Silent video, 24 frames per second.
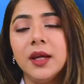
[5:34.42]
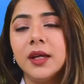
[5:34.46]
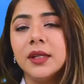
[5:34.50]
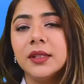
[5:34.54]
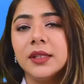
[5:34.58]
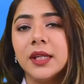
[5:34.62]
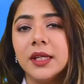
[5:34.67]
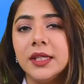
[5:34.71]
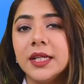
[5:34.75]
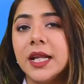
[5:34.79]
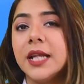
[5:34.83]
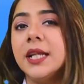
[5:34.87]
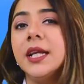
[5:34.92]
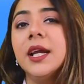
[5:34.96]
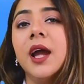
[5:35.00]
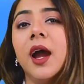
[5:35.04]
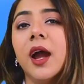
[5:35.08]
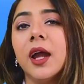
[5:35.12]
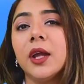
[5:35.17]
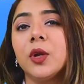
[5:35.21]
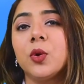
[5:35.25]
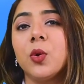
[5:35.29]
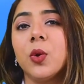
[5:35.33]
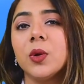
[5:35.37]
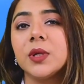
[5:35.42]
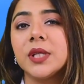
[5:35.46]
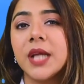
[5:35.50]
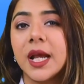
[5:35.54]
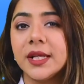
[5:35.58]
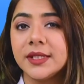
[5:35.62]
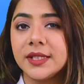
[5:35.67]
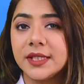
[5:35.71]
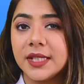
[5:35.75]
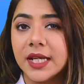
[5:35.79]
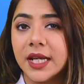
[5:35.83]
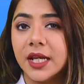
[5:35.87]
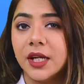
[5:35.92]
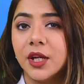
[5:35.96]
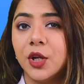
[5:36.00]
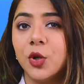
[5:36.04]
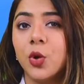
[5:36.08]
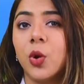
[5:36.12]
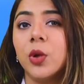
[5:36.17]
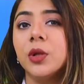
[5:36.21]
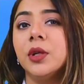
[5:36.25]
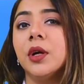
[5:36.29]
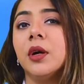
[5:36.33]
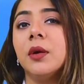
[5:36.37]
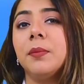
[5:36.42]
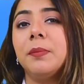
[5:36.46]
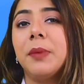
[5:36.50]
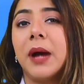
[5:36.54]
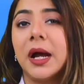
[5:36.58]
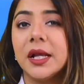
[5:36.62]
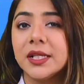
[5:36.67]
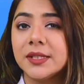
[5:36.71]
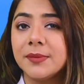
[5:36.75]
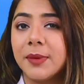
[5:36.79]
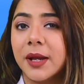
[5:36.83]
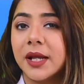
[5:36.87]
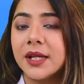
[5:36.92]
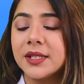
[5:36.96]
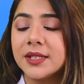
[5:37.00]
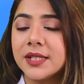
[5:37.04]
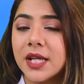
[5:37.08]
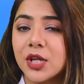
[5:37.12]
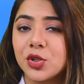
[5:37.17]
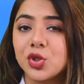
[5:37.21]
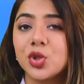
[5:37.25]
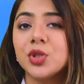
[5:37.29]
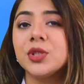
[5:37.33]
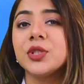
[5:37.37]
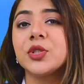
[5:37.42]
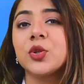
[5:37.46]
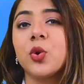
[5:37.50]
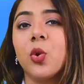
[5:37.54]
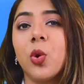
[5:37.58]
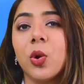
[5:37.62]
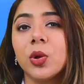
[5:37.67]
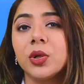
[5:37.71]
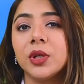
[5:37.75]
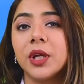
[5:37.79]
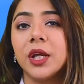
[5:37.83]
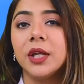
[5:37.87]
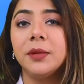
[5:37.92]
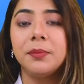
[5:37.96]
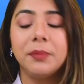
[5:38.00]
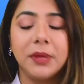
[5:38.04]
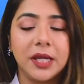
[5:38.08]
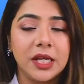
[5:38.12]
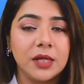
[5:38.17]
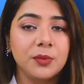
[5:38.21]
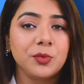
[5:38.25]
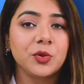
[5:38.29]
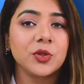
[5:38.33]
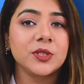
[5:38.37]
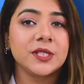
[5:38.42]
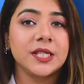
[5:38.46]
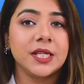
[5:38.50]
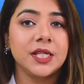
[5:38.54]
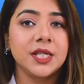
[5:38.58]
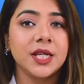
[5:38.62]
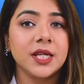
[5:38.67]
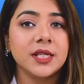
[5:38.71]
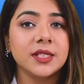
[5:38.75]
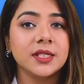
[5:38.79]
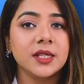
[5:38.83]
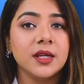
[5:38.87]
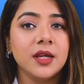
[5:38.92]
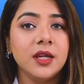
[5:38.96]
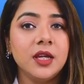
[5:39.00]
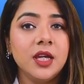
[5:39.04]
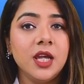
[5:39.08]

The Delhi High Court has stayed an order passed by a Sessions Court in bail proceedings,